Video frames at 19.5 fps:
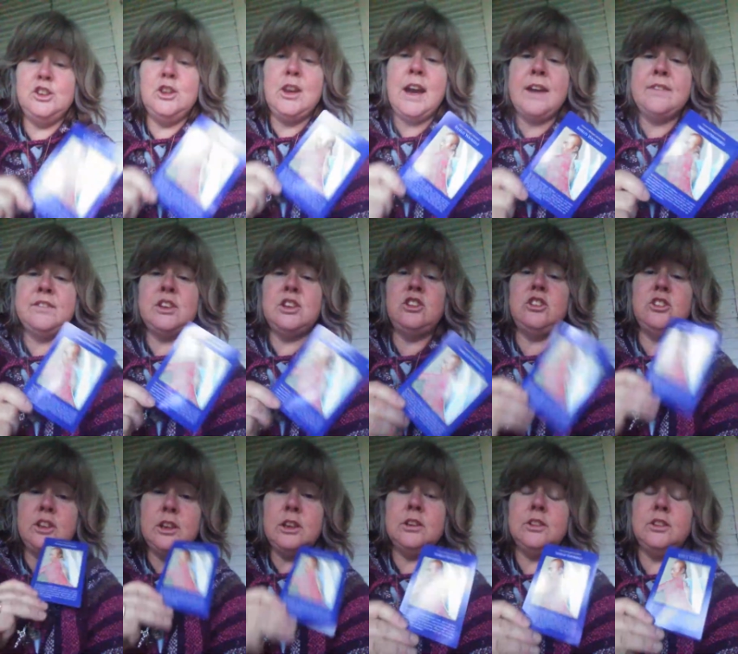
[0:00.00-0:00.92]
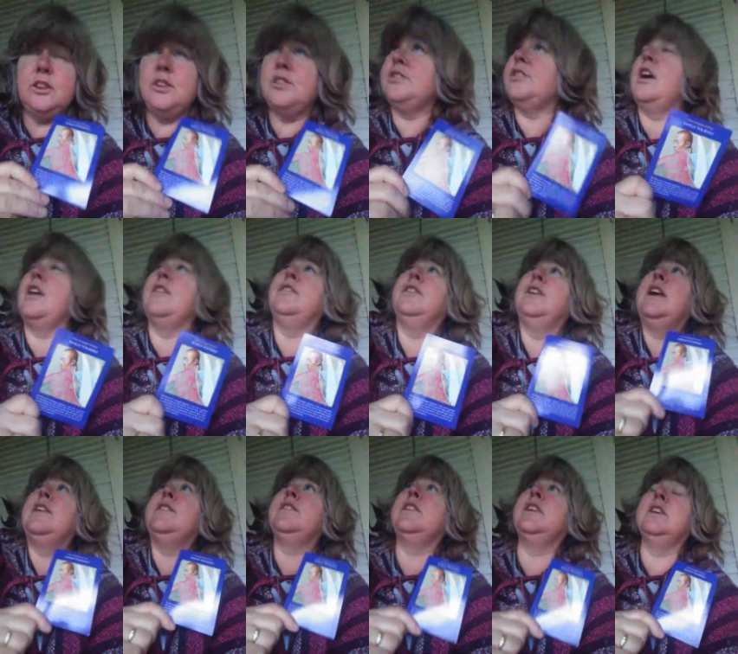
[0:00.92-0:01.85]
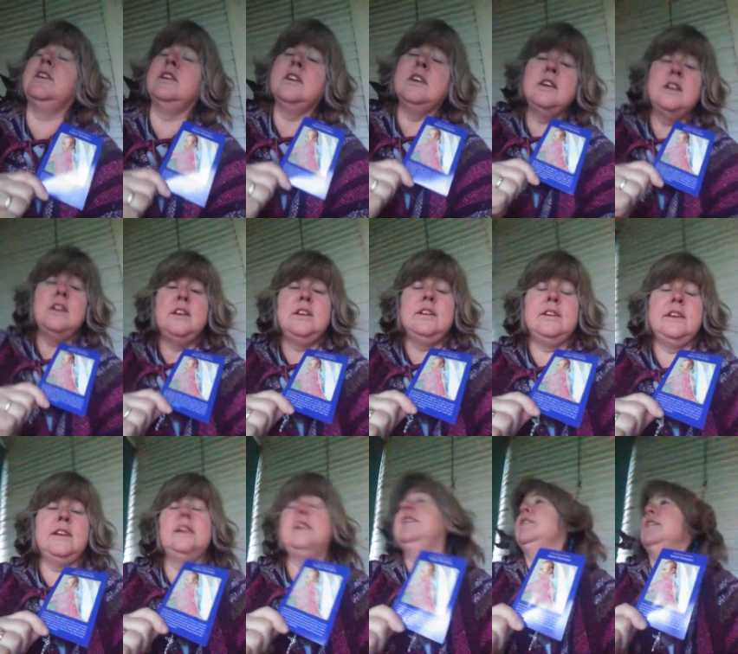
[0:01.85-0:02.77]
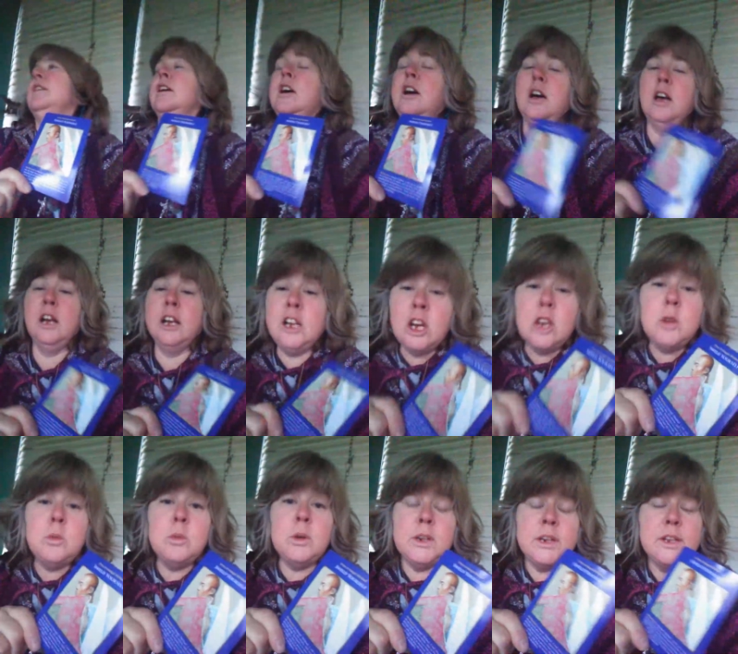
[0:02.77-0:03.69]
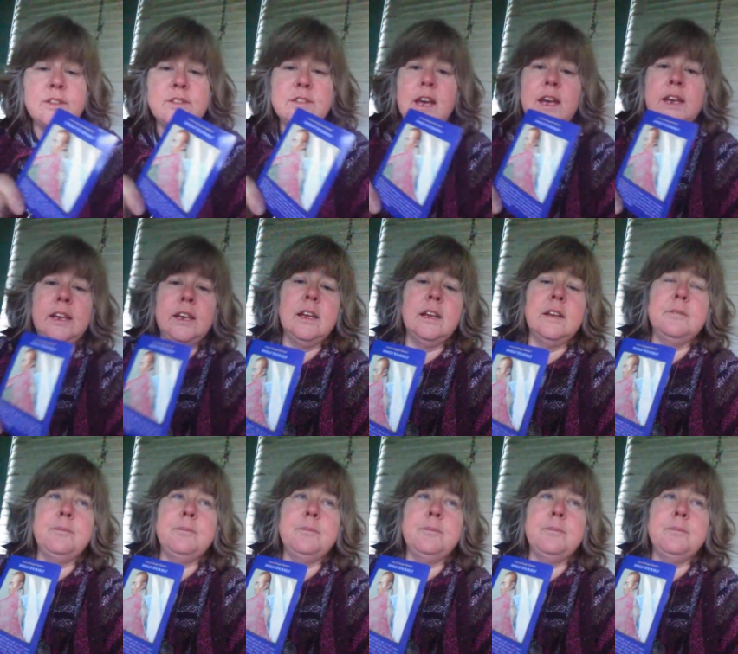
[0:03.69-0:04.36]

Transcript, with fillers: you have to shield yourself. You have to, like, a good one is I